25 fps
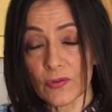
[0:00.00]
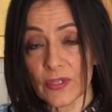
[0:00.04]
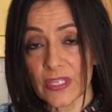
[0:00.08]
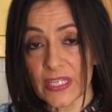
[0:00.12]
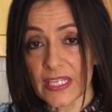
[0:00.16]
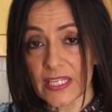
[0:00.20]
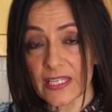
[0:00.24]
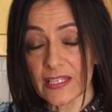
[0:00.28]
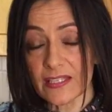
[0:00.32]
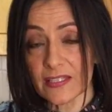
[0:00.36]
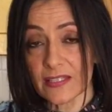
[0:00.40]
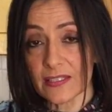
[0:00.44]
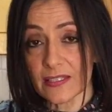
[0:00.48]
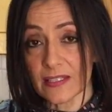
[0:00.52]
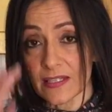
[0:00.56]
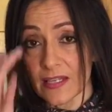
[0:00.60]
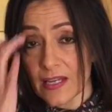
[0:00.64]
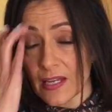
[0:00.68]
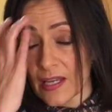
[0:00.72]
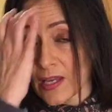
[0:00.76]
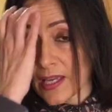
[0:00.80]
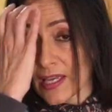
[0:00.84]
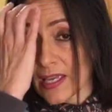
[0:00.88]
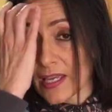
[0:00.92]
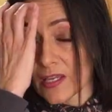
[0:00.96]
yeast
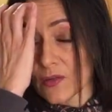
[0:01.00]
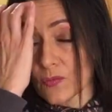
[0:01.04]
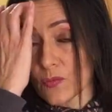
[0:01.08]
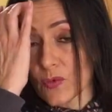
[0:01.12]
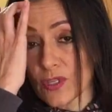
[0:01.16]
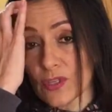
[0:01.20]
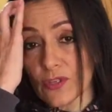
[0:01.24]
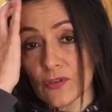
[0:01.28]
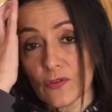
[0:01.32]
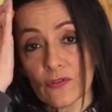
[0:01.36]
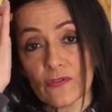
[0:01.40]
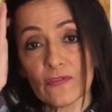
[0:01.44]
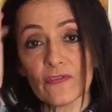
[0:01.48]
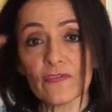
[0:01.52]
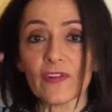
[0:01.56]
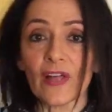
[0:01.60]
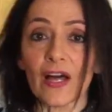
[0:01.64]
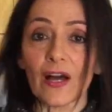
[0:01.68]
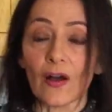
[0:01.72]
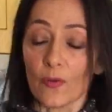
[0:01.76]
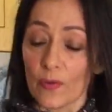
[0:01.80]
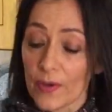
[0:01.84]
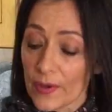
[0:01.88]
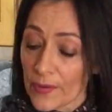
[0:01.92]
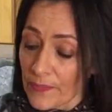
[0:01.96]
in with your
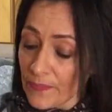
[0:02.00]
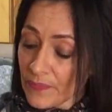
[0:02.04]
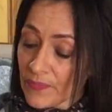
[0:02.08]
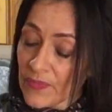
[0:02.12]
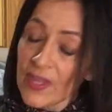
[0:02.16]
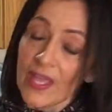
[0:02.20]
flour